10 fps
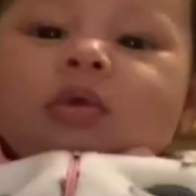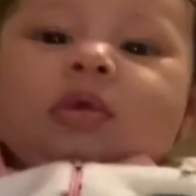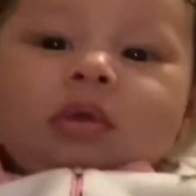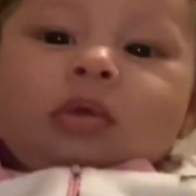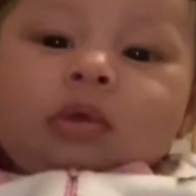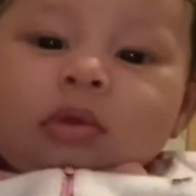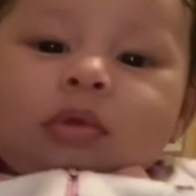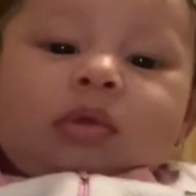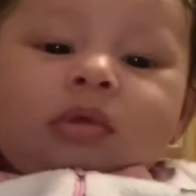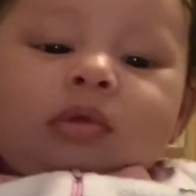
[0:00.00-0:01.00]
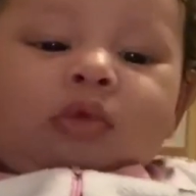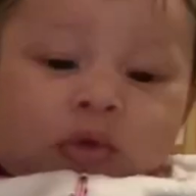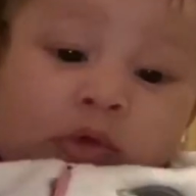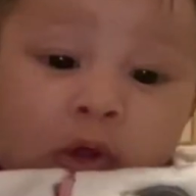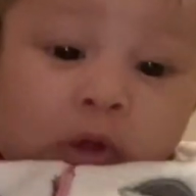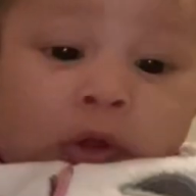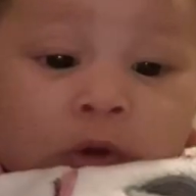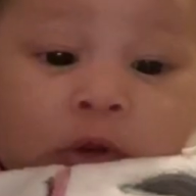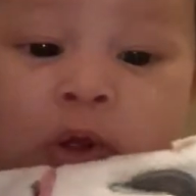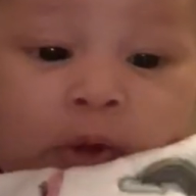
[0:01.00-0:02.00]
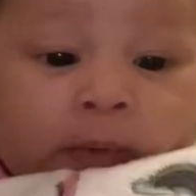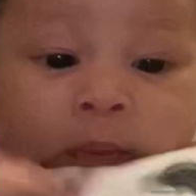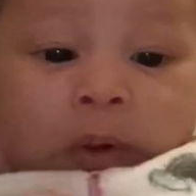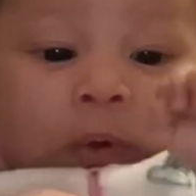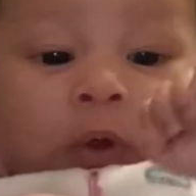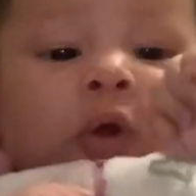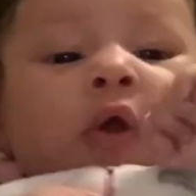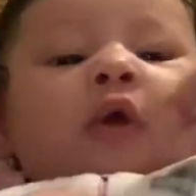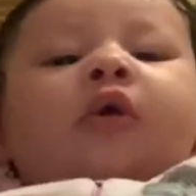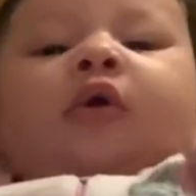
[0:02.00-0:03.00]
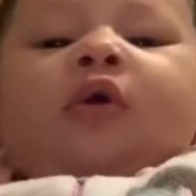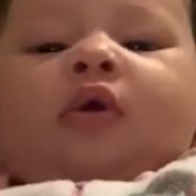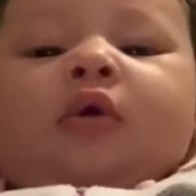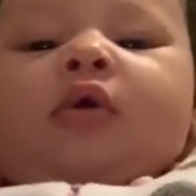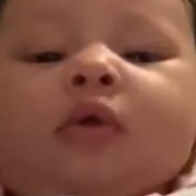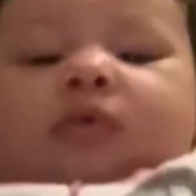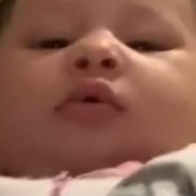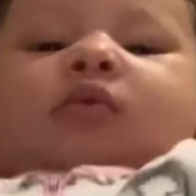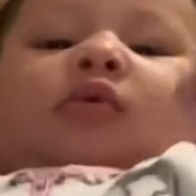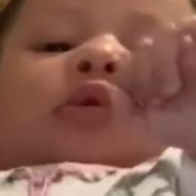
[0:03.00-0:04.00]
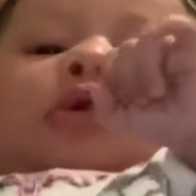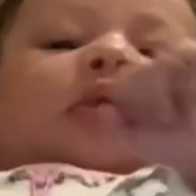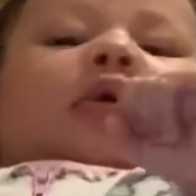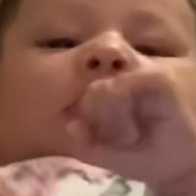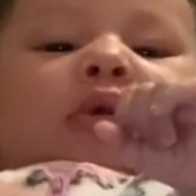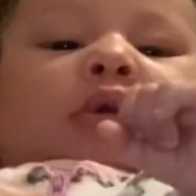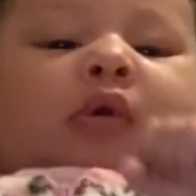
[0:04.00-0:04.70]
his room, and we'll just start letting him pick out his books and reading to him.